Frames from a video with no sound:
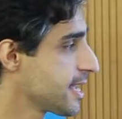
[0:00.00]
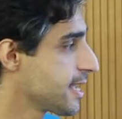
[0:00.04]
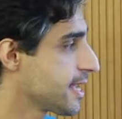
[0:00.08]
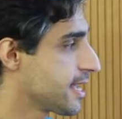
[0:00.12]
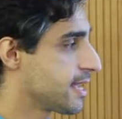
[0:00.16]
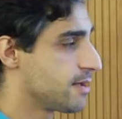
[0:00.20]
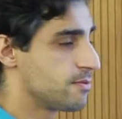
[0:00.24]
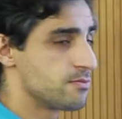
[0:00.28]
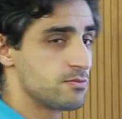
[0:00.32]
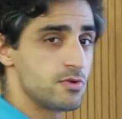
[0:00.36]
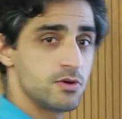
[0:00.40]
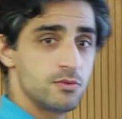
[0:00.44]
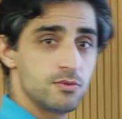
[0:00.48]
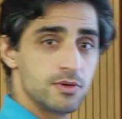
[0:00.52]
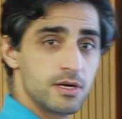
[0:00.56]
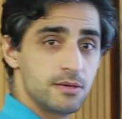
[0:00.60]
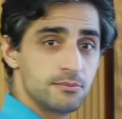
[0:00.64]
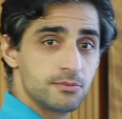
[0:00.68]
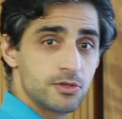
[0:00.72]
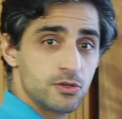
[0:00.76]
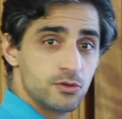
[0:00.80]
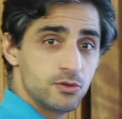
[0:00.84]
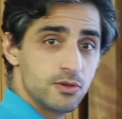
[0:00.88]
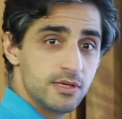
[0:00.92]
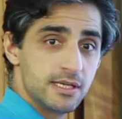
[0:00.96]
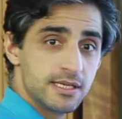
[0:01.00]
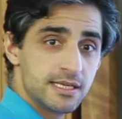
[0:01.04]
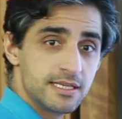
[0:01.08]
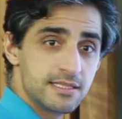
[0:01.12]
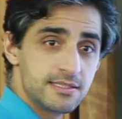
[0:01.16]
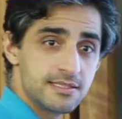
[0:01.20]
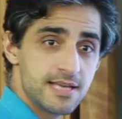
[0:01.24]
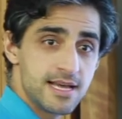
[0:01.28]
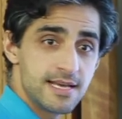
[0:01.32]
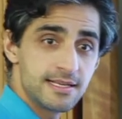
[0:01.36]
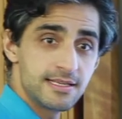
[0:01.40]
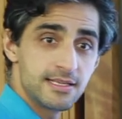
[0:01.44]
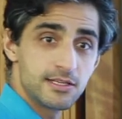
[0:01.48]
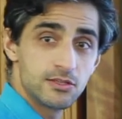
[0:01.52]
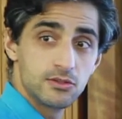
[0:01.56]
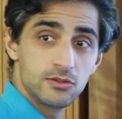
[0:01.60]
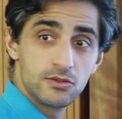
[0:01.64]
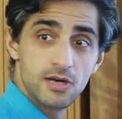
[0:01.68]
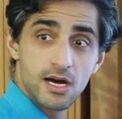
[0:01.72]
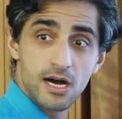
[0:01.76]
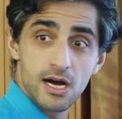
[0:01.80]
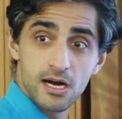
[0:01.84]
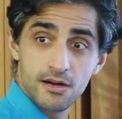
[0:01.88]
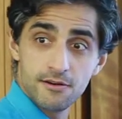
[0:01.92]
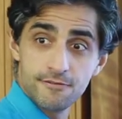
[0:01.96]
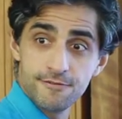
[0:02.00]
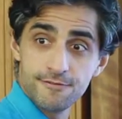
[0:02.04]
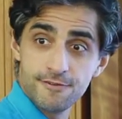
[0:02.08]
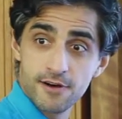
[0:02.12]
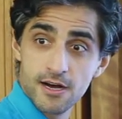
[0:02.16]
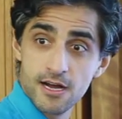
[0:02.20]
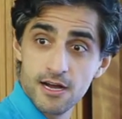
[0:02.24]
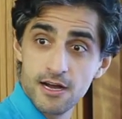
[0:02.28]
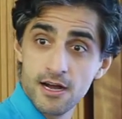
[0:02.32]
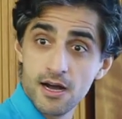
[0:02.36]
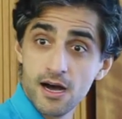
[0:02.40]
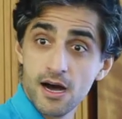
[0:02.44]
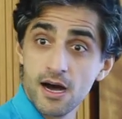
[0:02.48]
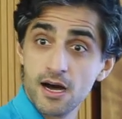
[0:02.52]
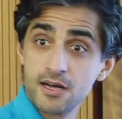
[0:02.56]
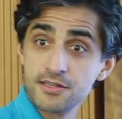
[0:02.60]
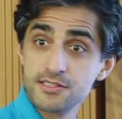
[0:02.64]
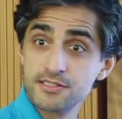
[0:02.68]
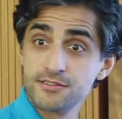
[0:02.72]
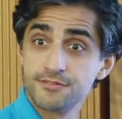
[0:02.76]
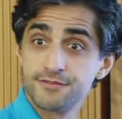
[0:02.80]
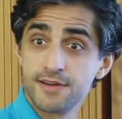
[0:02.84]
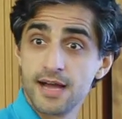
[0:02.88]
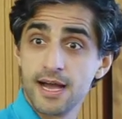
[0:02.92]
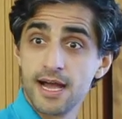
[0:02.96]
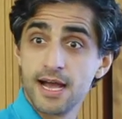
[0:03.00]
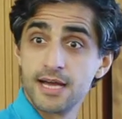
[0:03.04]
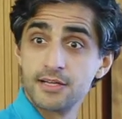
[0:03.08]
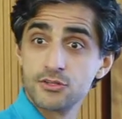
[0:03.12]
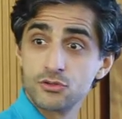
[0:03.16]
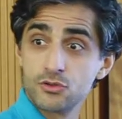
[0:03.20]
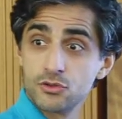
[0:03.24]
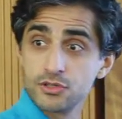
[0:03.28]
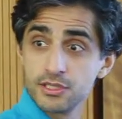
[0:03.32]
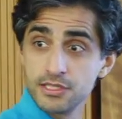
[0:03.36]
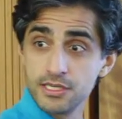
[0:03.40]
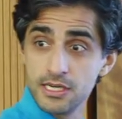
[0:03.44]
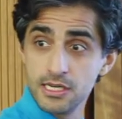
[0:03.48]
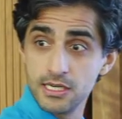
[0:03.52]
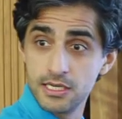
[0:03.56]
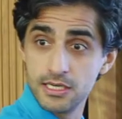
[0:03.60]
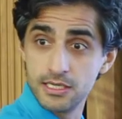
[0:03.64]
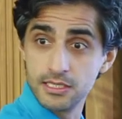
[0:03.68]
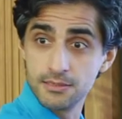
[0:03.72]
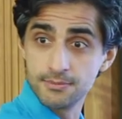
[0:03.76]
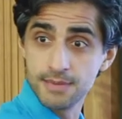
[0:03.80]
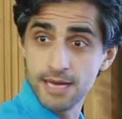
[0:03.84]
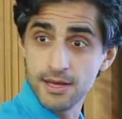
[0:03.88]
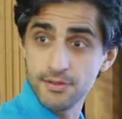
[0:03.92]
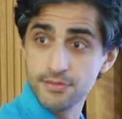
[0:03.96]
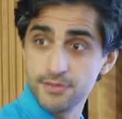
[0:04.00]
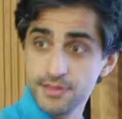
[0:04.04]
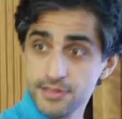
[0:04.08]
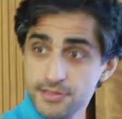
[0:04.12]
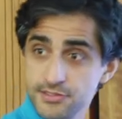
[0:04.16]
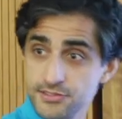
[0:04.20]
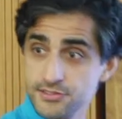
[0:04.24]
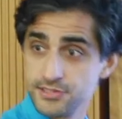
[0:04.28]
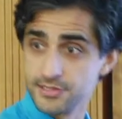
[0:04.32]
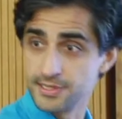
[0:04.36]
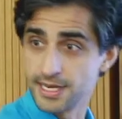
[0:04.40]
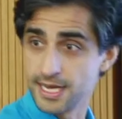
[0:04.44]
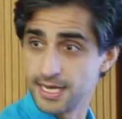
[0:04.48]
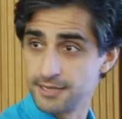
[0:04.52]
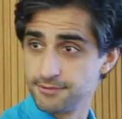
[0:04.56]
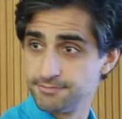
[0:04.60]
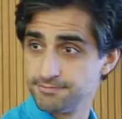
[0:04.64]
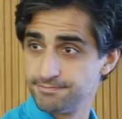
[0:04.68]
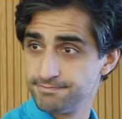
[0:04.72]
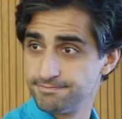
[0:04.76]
in what I'm calling a technical FHIR artifact, and you're going to learn about this today.